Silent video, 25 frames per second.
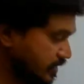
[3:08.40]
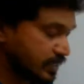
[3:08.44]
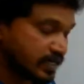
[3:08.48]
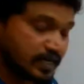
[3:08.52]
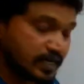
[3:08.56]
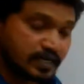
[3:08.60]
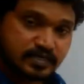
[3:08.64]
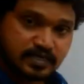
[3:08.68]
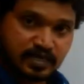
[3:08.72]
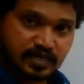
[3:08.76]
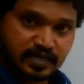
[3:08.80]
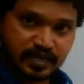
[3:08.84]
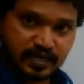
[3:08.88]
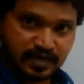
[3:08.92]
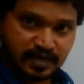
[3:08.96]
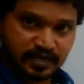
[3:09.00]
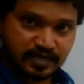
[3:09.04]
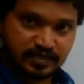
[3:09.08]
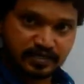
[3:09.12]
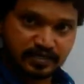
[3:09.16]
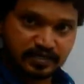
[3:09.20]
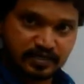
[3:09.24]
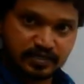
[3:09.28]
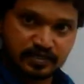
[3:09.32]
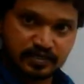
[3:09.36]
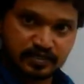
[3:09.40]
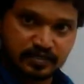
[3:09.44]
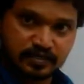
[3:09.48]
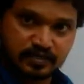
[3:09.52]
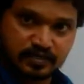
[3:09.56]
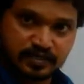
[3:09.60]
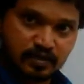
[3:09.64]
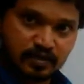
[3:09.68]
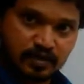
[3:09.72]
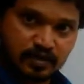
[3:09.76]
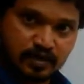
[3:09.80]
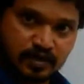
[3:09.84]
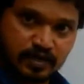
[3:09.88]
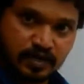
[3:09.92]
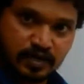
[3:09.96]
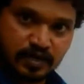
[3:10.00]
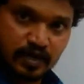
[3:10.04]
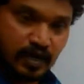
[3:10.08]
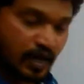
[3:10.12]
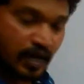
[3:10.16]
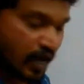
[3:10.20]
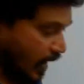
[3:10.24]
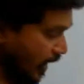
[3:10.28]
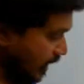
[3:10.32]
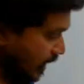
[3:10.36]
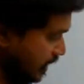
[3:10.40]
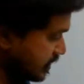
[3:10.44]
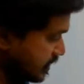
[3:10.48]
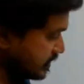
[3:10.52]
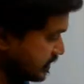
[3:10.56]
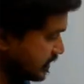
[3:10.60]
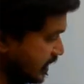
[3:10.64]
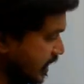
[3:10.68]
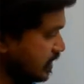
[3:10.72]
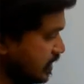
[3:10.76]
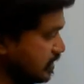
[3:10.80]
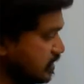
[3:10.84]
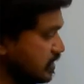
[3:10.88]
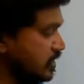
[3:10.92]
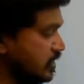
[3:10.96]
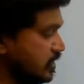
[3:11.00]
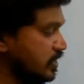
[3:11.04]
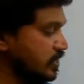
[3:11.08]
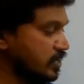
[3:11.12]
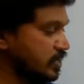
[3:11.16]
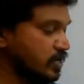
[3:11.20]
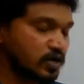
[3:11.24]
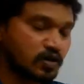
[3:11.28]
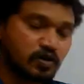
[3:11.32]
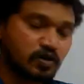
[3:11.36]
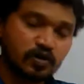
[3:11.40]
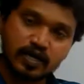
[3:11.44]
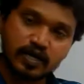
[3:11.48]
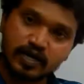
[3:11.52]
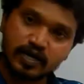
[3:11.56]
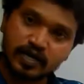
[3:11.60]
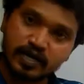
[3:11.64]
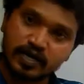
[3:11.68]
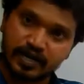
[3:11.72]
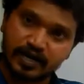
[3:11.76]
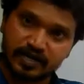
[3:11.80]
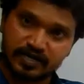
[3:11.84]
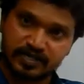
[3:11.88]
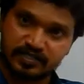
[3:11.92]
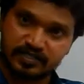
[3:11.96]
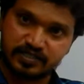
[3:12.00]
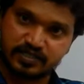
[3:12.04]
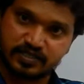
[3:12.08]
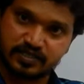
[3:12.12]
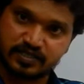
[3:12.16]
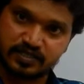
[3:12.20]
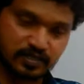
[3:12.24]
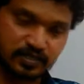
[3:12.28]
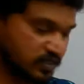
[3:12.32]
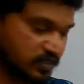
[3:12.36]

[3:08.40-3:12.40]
densely arranged. Clear? And they are regularly arranged.